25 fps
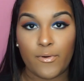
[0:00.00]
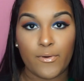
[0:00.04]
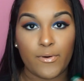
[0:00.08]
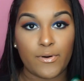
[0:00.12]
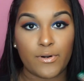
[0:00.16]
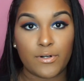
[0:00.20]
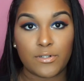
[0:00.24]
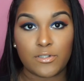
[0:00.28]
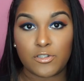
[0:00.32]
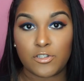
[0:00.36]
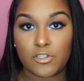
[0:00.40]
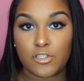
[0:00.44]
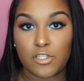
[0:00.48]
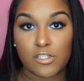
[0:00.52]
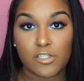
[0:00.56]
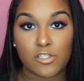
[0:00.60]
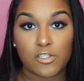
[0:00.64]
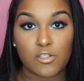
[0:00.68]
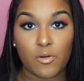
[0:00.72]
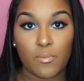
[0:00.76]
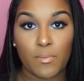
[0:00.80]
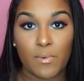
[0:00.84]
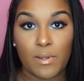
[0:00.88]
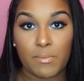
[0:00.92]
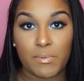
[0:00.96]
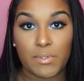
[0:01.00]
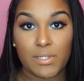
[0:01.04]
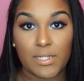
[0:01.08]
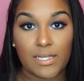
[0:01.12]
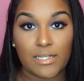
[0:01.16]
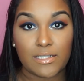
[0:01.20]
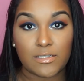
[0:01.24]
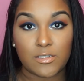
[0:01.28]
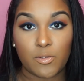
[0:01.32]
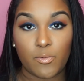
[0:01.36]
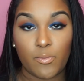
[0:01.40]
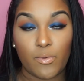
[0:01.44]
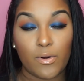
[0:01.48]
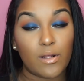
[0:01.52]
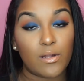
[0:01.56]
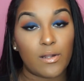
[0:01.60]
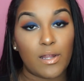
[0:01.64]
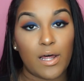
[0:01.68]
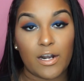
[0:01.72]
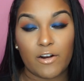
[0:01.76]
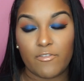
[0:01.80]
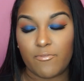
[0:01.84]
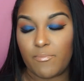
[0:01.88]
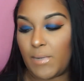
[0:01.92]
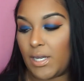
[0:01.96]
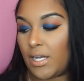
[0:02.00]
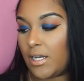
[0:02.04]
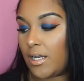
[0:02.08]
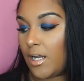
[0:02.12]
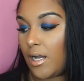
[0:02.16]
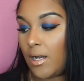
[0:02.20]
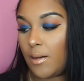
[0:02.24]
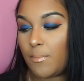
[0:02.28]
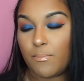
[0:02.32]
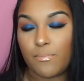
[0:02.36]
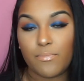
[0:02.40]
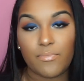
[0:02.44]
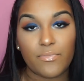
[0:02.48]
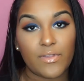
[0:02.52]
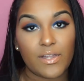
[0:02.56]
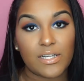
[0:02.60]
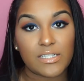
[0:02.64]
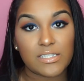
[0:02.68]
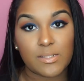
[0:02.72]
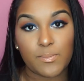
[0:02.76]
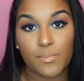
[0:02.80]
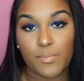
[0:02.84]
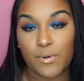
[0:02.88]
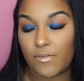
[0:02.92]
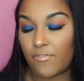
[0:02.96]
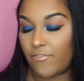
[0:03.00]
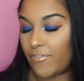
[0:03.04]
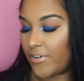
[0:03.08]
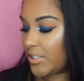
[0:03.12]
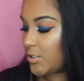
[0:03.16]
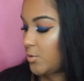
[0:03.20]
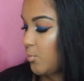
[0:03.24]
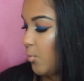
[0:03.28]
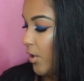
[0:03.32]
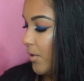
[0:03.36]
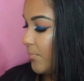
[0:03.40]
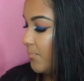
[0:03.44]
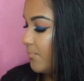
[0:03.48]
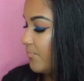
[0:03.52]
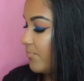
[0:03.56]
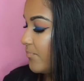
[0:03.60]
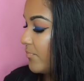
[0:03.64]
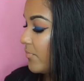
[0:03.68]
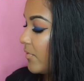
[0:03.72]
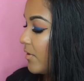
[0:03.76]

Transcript: or just don't maybe like to wear a lot of makeup, that's a perfect one.